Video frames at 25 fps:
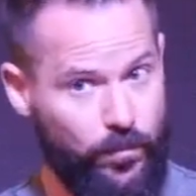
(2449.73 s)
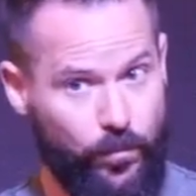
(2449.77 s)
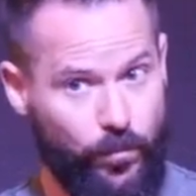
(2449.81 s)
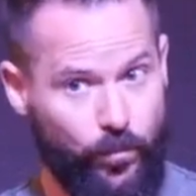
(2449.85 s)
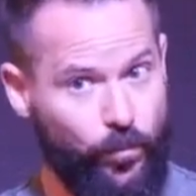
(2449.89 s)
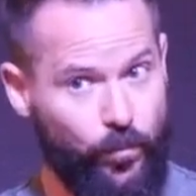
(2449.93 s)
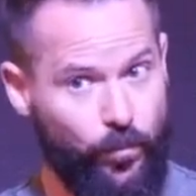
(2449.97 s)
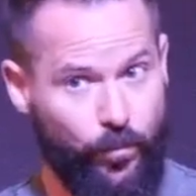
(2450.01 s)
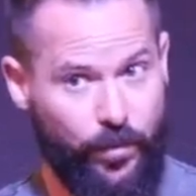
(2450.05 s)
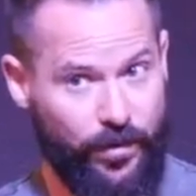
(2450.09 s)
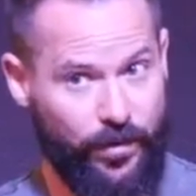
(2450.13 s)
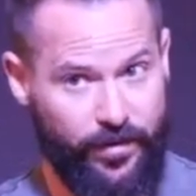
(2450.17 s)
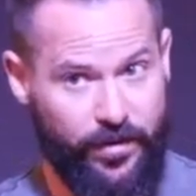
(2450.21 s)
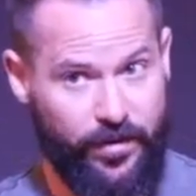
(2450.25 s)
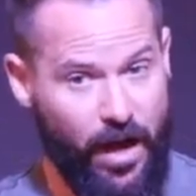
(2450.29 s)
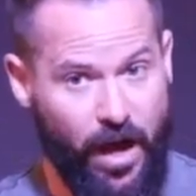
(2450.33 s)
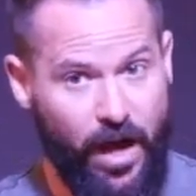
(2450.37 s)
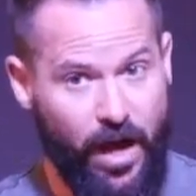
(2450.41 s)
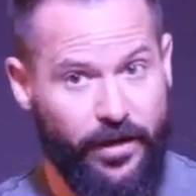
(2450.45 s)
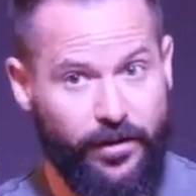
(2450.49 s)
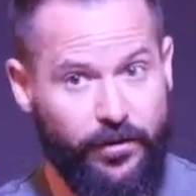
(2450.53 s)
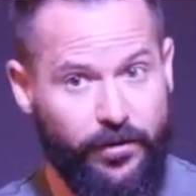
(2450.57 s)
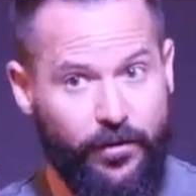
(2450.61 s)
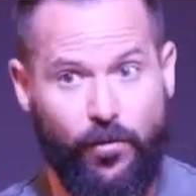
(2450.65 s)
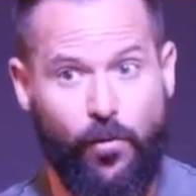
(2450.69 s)
with
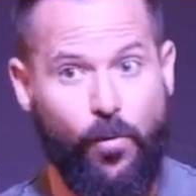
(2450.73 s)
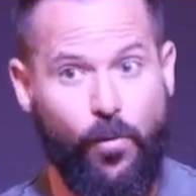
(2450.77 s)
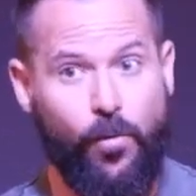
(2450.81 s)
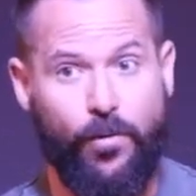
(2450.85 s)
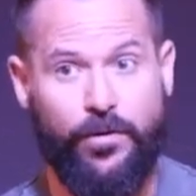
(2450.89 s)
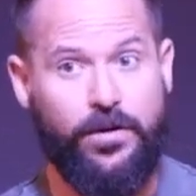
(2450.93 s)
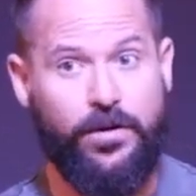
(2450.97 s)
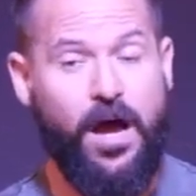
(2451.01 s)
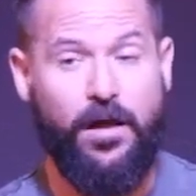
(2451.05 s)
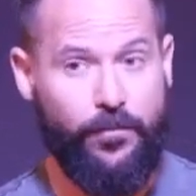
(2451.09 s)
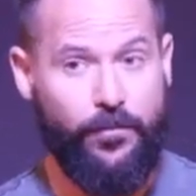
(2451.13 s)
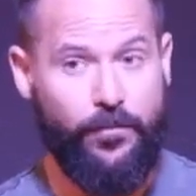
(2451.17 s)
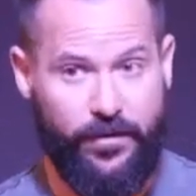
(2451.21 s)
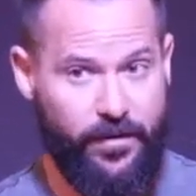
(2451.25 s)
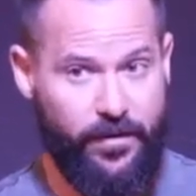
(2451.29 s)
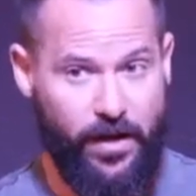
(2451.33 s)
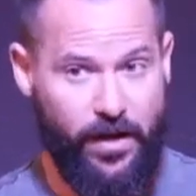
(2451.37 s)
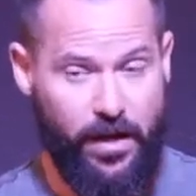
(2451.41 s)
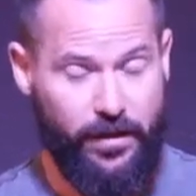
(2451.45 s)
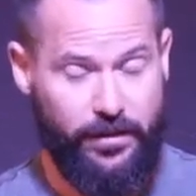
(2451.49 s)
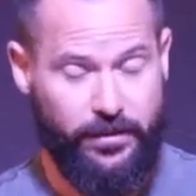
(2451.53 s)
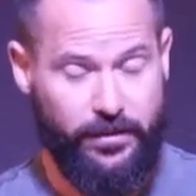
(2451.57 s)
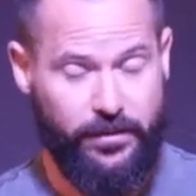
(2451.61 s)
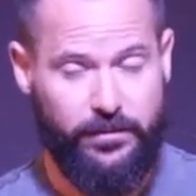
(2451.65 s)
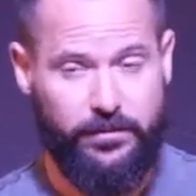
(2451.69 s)
God or not with God.
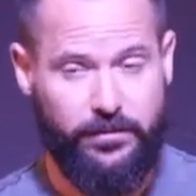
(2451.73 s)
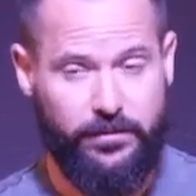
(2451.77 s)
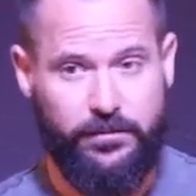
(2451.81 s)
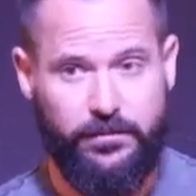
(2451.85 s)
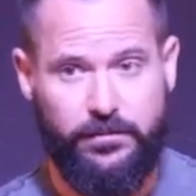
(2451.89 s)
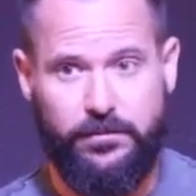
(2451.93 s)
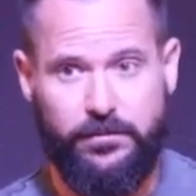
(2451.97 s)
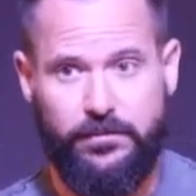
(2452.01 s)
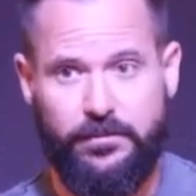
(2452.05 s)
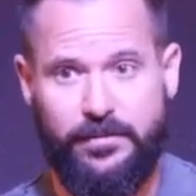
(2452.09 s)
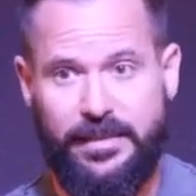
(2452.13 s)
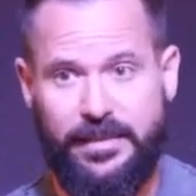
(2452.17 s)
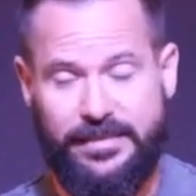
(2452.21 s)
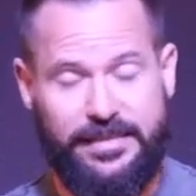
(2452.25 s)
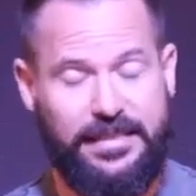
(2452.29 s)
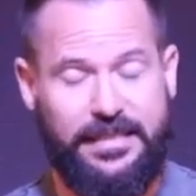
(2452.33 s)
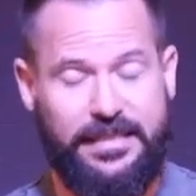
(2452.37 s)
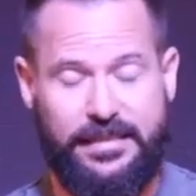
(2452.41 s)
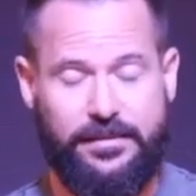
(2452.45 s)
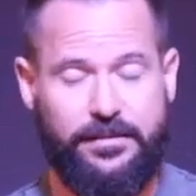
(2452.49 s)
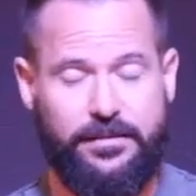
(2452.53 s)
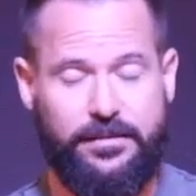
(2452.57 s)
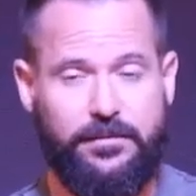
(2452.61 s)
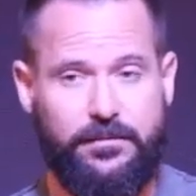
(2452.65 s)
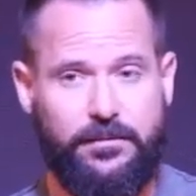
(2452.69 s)
That's
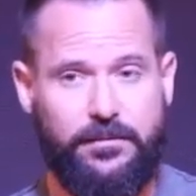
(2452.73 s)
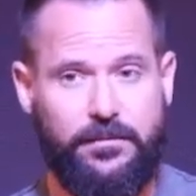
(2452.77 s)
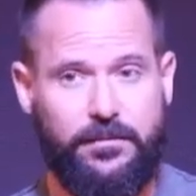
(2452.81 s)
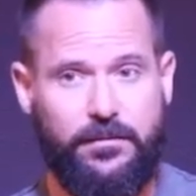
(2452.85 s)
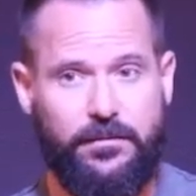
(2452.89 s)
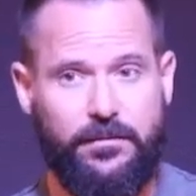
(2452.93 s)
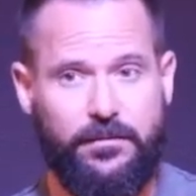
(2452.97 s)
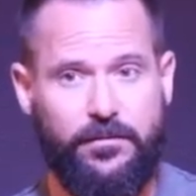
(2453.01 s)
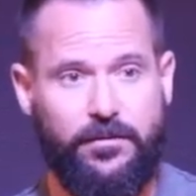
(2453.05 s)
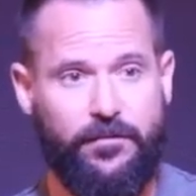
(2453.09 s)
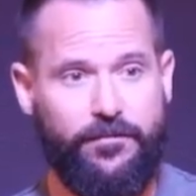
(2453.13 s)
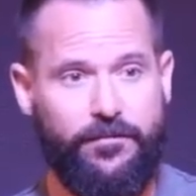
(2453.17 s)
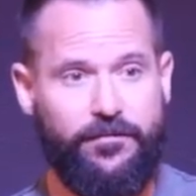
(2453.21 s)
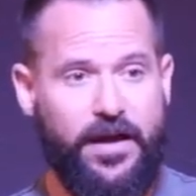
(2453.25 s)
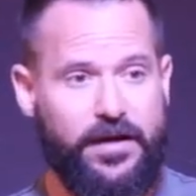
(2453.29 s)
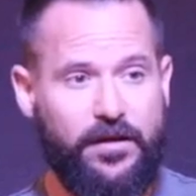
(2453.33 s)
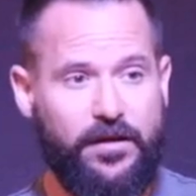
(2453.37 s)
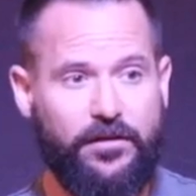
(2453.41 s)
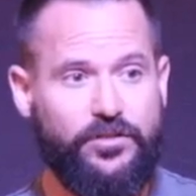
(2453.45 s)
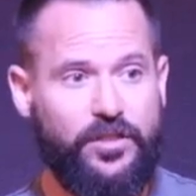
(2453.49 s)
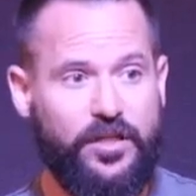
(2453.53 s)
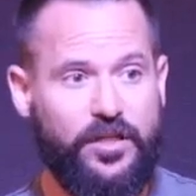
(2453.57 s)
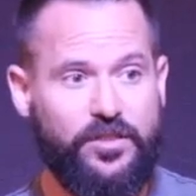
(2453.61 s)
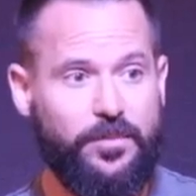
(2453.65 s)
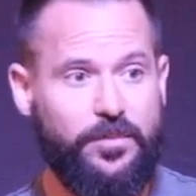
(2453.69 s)
it. The
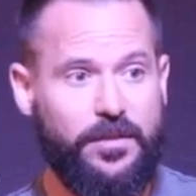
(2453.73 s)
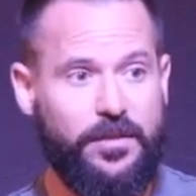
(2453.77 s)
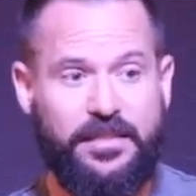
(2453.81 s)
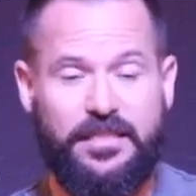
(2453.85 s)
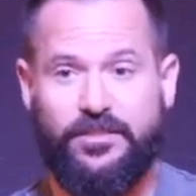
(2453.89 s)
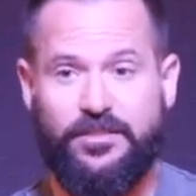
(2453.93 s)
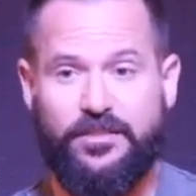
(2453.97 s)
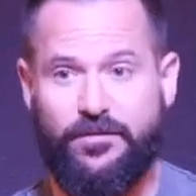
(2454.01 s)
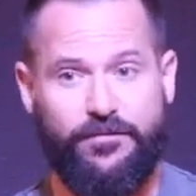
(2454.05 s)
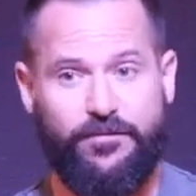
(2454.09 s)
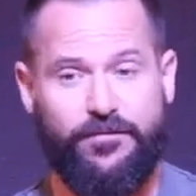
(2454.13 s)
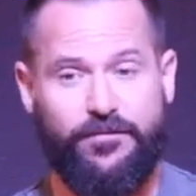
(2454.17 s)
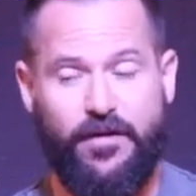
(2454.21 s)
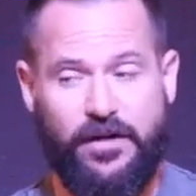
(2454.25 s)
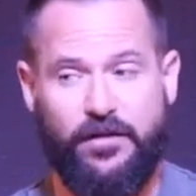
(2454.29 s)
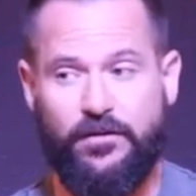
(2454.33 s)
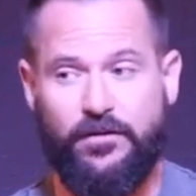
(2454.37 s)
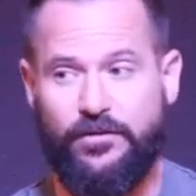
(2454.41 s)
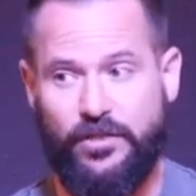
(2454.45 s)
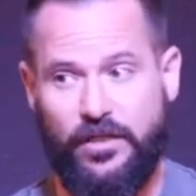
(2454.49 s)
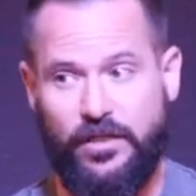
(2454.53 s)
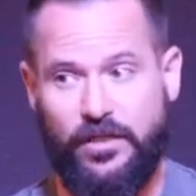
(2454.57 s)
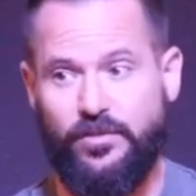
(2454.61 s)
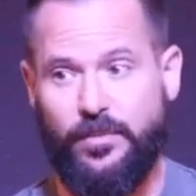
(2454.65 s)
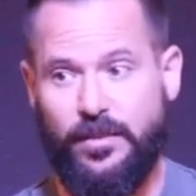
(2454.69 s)
final judgment is the final
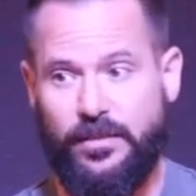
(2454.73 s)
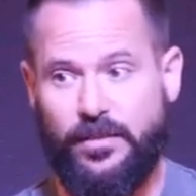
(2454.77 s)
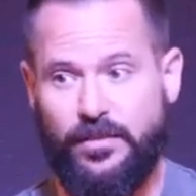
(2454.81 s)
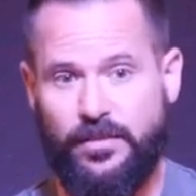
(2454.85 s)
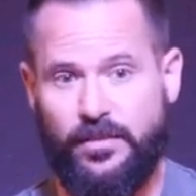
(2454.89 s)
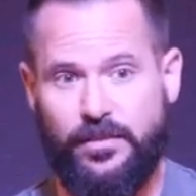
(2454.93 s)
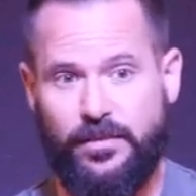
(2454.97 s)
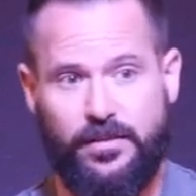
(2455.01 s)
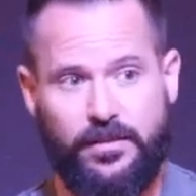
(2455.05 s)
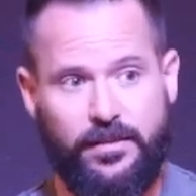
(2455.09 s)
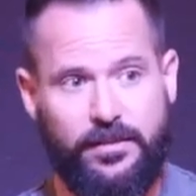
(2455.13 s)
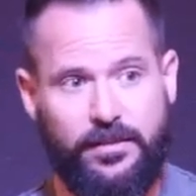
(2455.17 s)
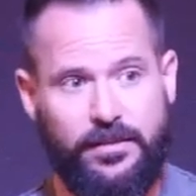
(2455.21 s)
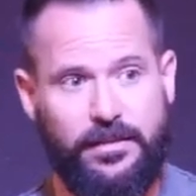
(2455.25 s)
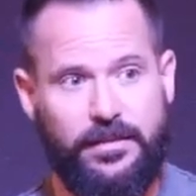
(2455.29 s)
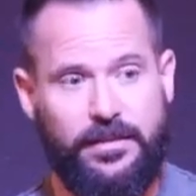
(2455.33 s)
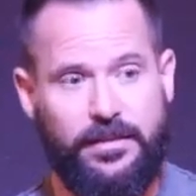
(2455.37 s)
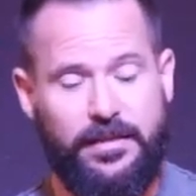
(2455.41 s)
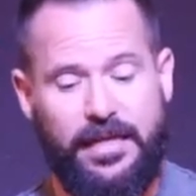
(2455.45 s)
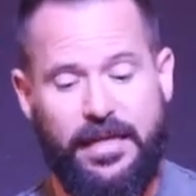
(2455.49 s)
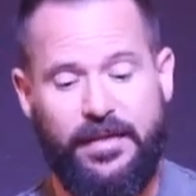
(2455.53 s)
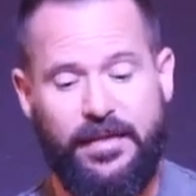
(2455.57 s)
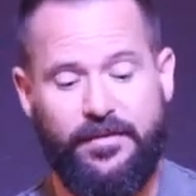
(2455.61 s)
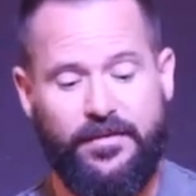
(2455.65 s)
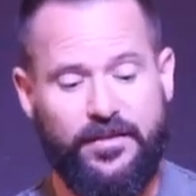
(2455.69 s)
judgment.
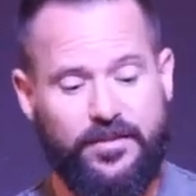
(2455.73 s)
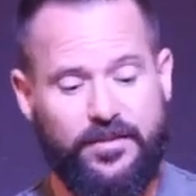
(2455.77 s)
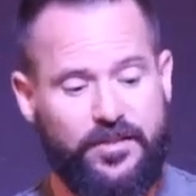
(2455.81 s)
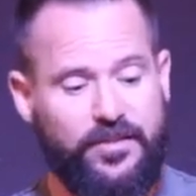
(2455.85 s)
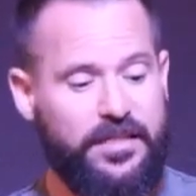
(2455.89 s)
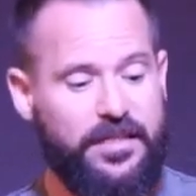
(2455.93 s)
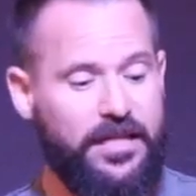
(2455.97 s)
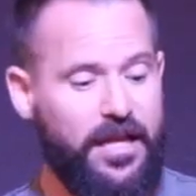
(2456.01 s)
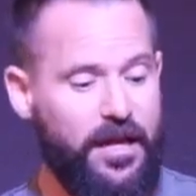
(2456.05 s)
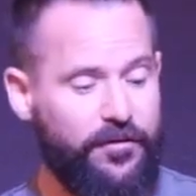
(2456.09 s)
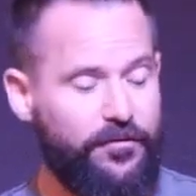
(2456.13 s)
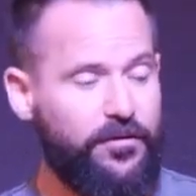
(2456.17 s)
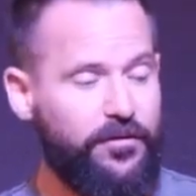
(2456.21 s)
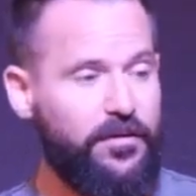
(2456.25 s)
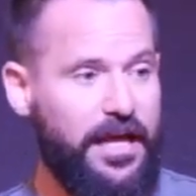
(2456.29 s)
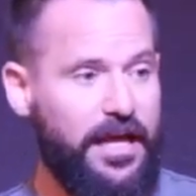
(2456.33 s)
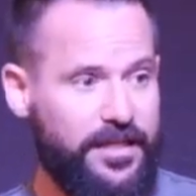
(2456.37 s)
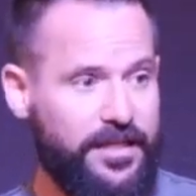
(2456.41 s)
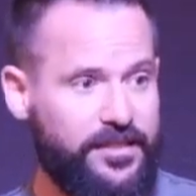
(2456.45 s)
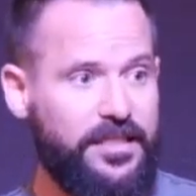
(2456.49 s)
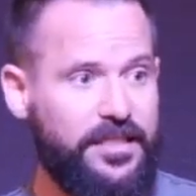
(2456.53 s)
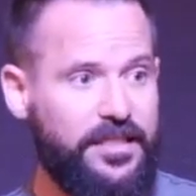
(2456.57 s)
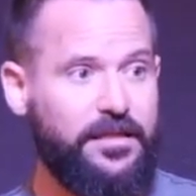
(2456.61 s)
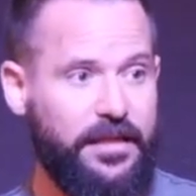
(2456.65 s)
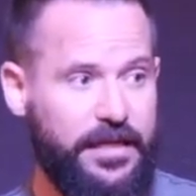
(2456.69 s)
And this is the
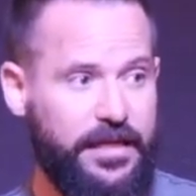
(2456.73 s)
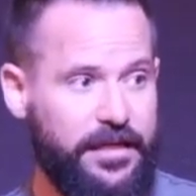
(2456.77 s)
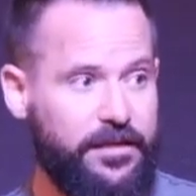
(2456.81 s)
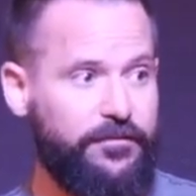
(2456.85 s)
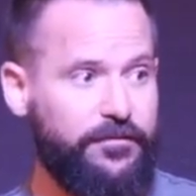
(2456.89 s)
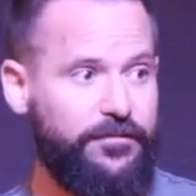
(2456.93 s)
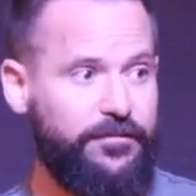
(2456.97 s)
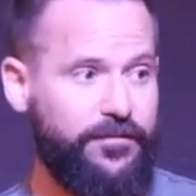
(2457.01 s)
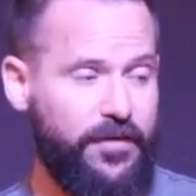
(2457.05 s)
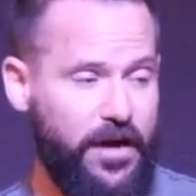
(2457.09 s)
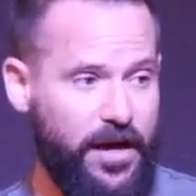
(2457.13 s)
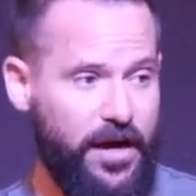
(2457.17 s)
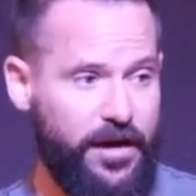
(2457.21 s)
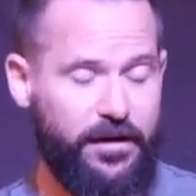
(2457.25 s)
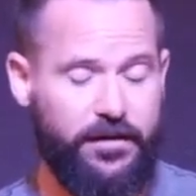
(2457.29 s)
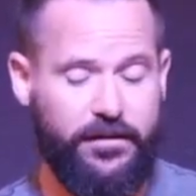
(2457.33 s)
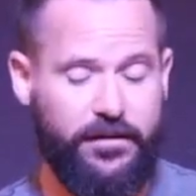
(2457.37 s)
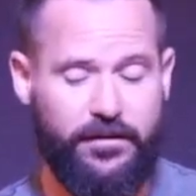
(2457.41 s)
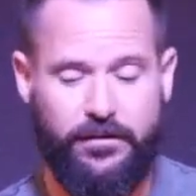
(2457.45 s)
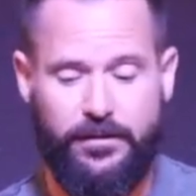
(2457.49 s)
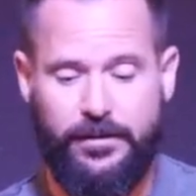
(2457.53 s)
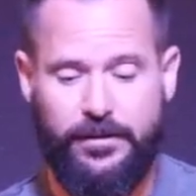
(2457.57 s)
everlasting lake of fire.